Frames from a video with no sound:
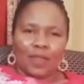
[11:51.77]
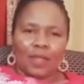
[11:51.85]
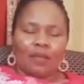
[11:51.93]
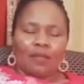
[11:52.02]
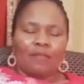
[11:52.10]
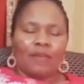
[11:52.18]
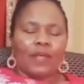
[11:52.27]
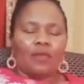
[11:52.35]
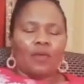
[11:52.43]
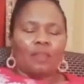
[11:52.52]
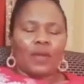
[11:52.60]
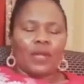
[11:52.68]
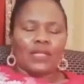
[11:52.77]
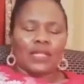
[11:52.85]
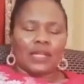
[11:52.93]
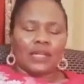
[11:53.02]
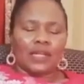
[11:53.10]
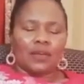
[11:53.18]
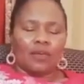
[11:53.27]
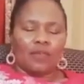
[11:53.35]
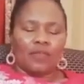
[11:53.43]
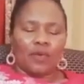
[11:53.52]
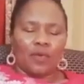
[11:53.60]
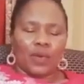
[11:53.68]
Father, we bless the reading of
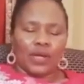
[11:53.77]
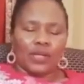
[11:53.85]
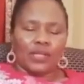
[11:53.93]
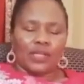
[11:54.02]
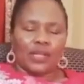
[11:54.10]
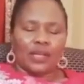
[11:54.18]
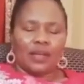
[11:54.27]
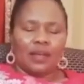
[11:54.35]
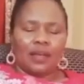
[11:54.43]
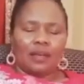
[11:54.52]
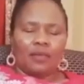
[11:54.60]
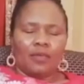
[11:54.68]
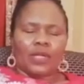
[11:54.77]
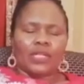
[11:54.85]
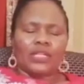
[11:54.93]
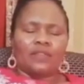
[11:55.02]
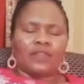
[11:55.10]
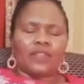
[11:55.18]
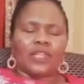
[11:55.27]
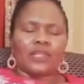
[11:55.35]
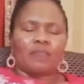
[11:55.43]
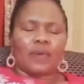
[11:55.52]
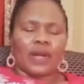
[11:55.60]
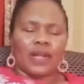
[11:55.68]
your word. We receive it as
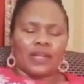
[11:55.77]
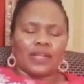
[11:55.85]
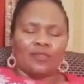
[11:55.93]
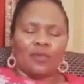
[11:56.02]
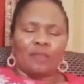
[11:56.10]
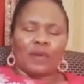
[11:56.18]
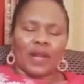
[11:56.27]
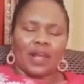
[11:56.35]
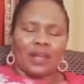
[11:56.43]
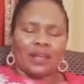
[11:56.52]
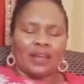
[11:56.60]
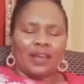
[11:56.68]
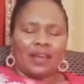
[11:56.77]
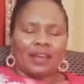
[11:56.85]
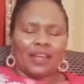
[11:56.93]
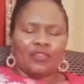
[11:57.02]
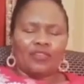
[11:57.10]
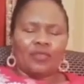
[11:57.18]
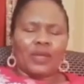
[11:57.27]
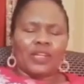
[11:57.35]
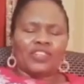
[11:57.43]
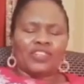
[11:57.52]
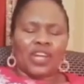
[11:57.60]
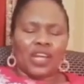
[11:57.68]
bread, and we pray that we may
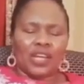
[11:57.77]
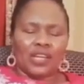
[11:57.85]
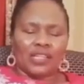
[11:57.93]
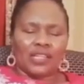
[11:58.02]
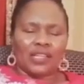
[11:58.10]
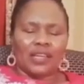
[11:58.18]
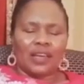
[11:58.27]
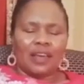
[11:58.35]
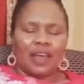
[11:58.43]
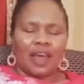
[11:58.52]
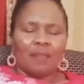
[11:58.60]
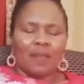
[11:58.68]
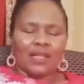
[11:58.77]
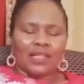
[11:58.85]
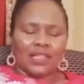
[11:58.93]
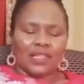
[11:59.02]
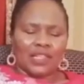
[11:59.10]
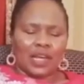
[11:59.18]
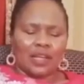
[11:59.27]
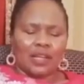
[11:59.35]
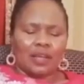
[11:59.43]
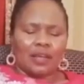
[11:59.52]
share it amongst each other